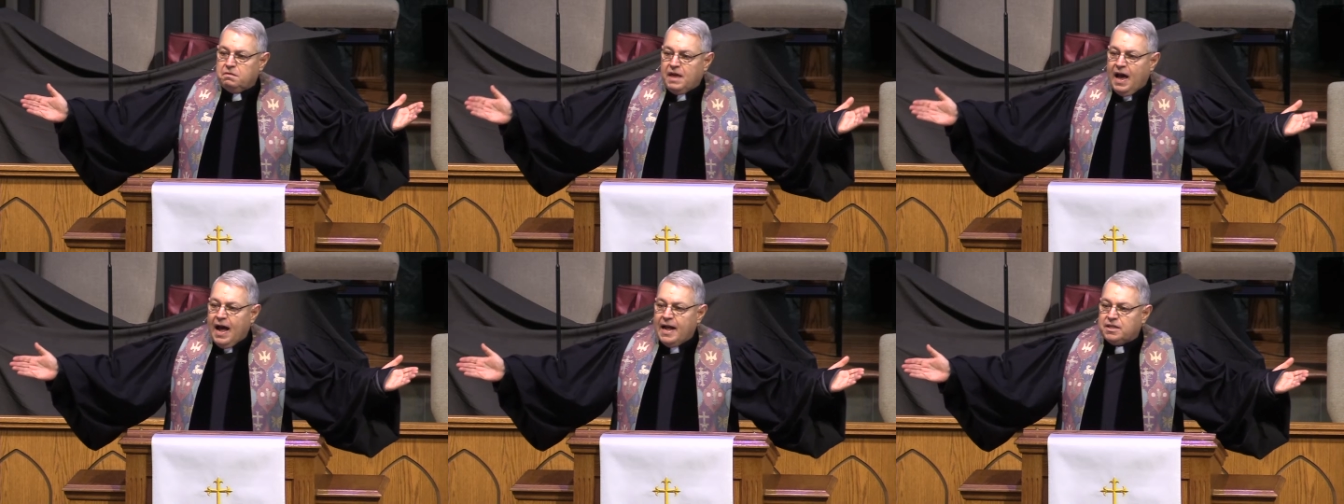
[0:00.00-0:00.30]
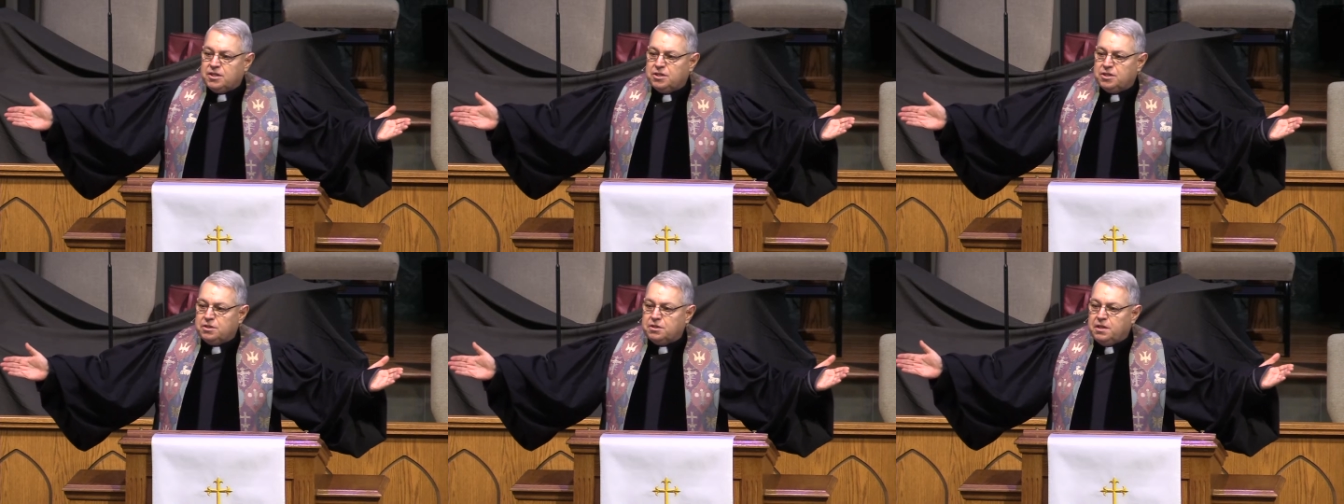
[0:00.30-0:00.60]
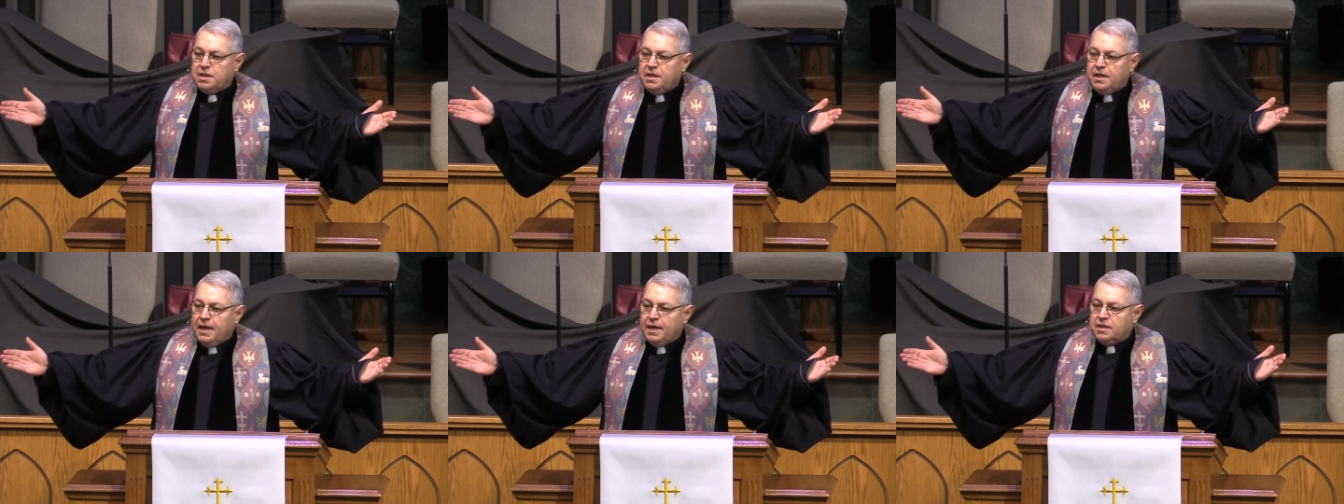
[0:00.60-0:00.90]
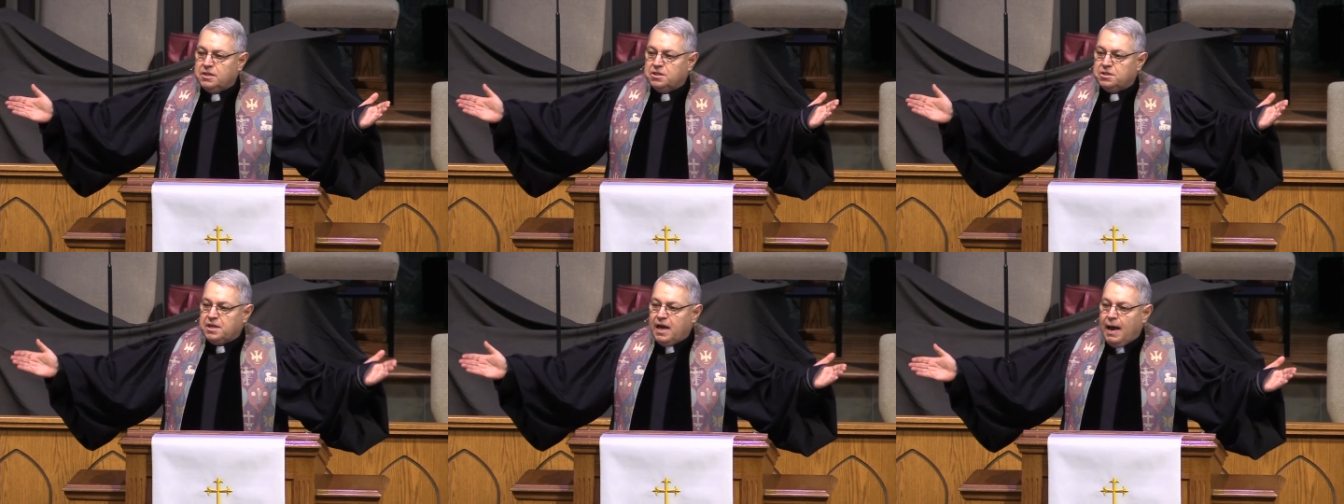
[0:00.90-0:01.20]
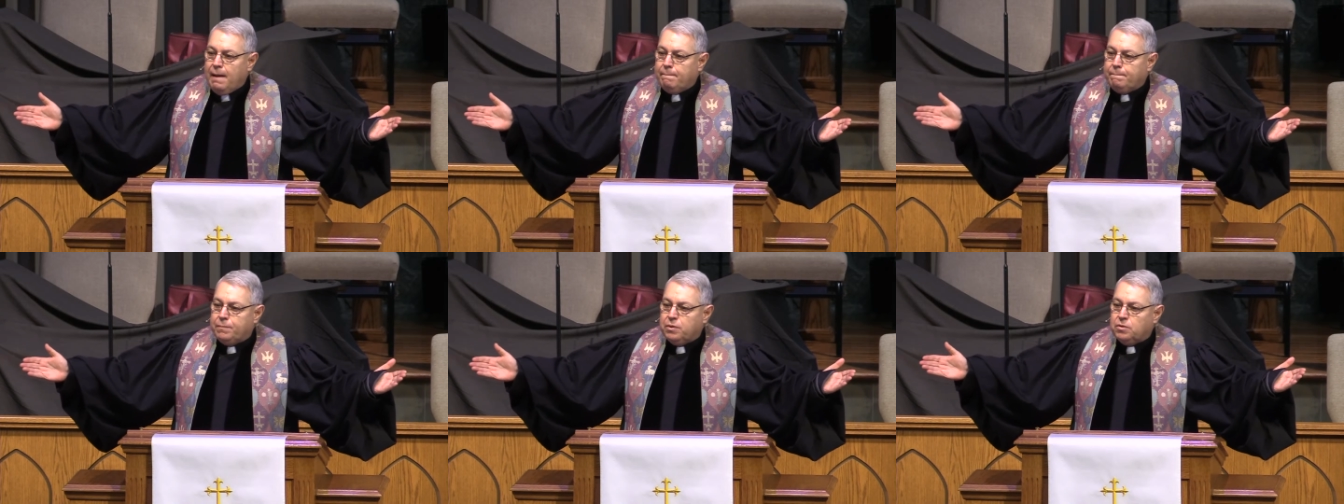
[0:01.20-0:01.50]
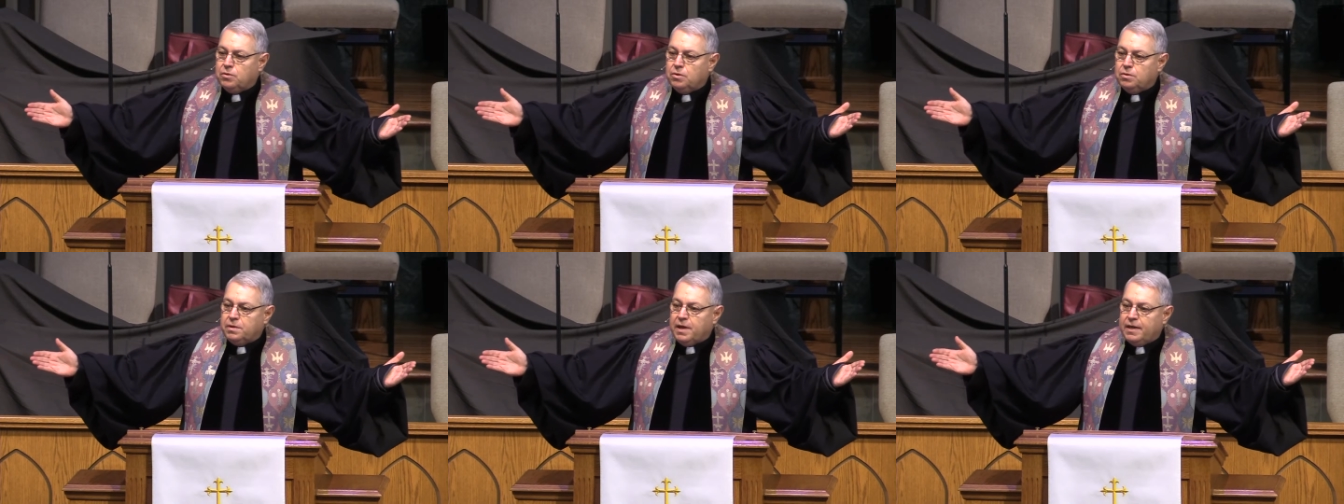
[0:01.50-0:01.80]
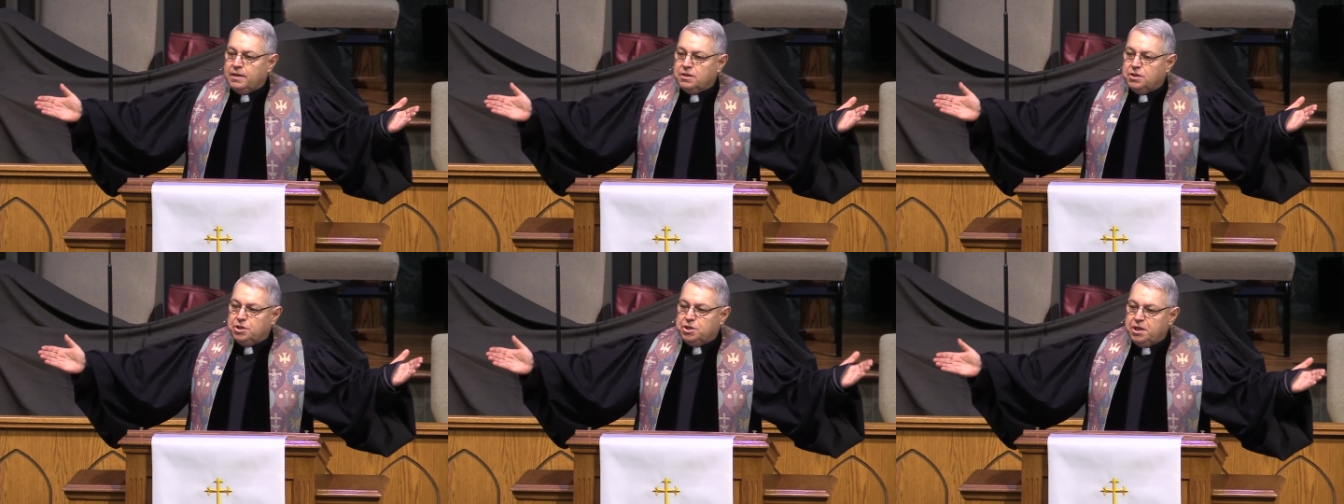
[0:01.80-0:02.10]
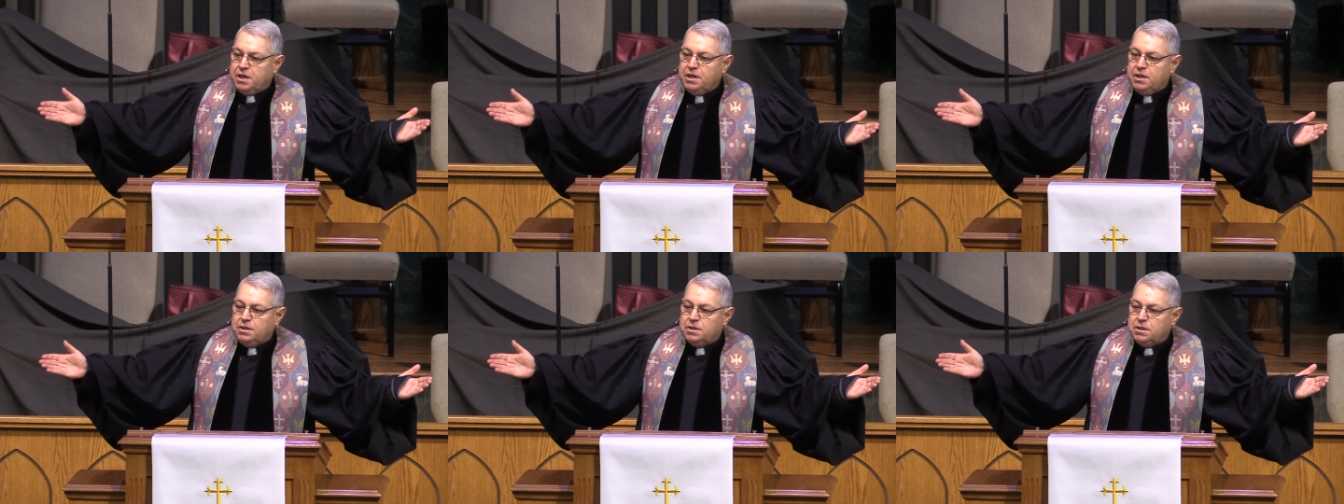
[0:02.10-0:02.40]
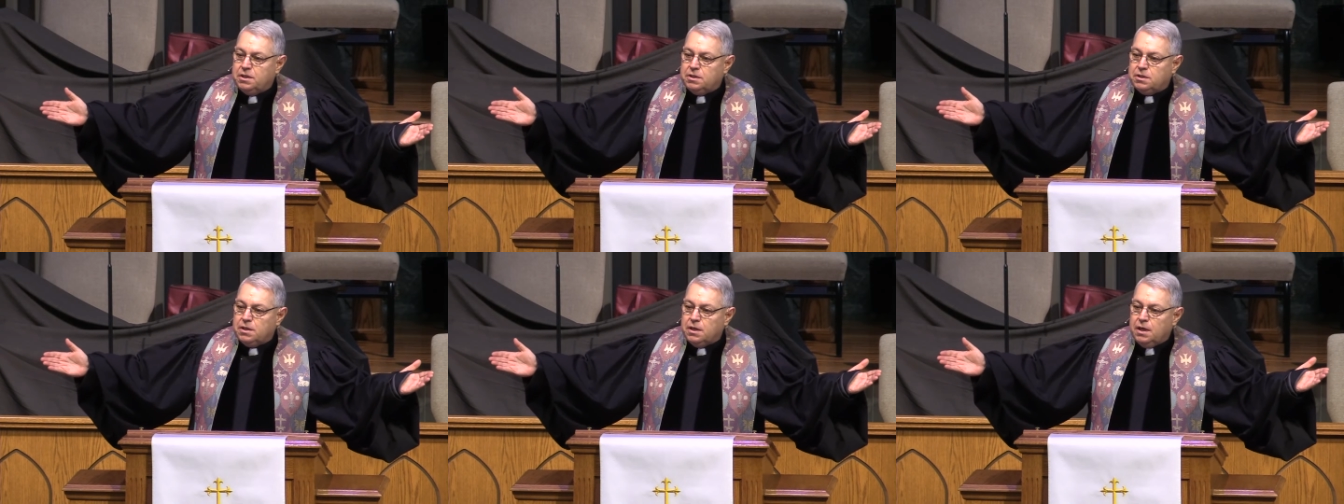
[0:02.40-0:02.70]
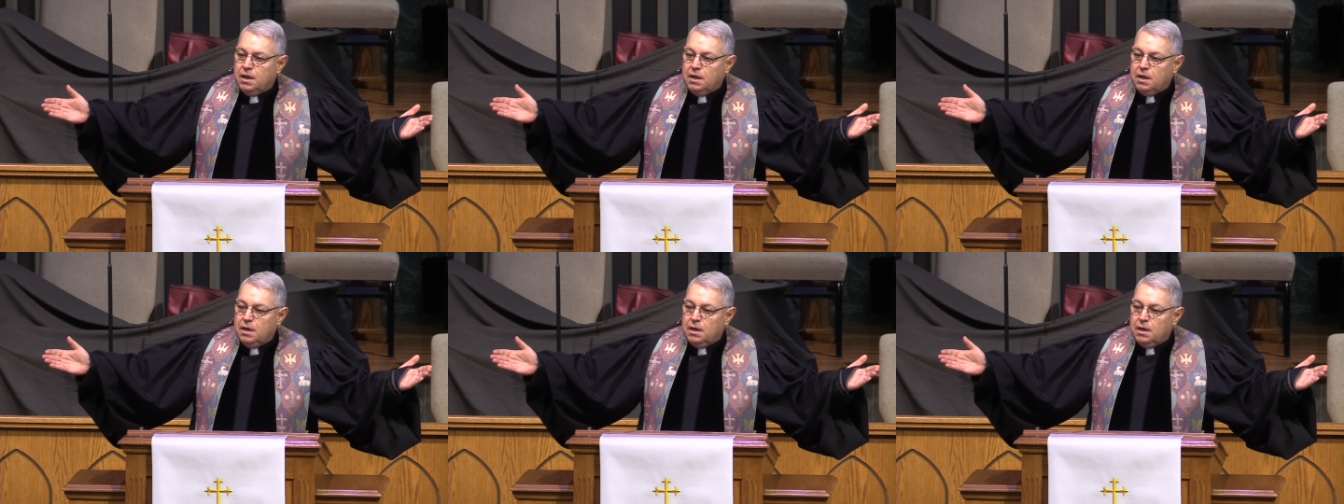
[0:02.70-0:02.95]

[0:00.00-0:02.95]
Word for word: That's the example that Jesus